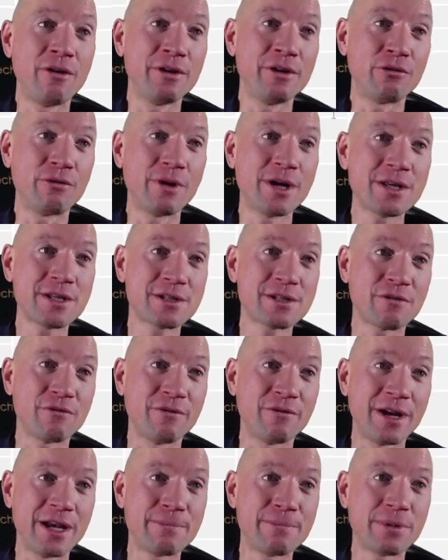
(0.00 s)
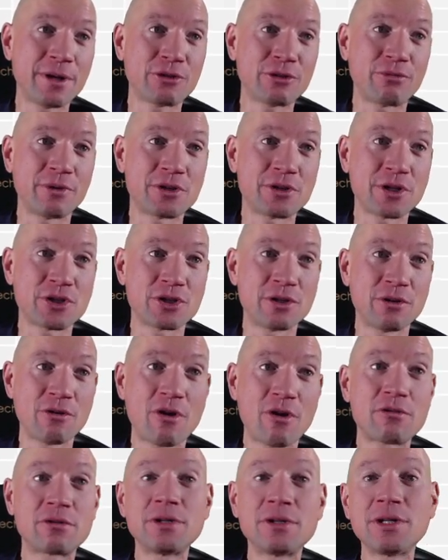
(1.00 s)
rest, vapor, traditional
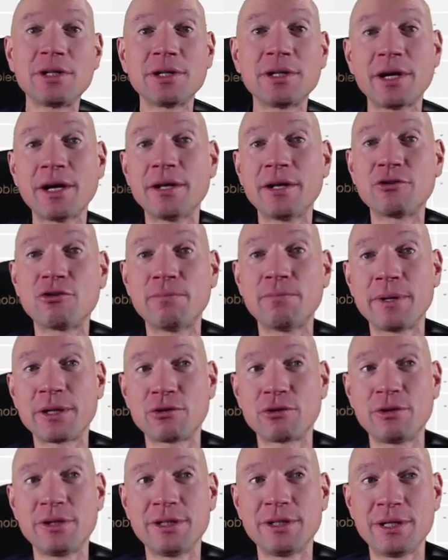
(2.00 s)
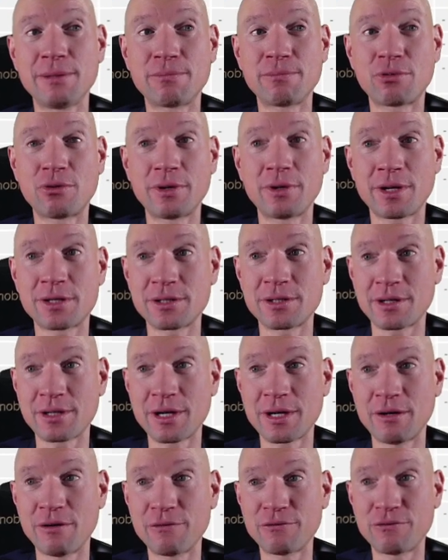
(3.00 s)
oral, and tobacco heating products
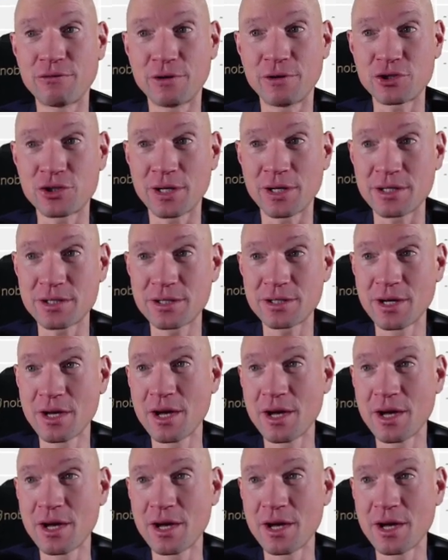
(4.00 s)
account for just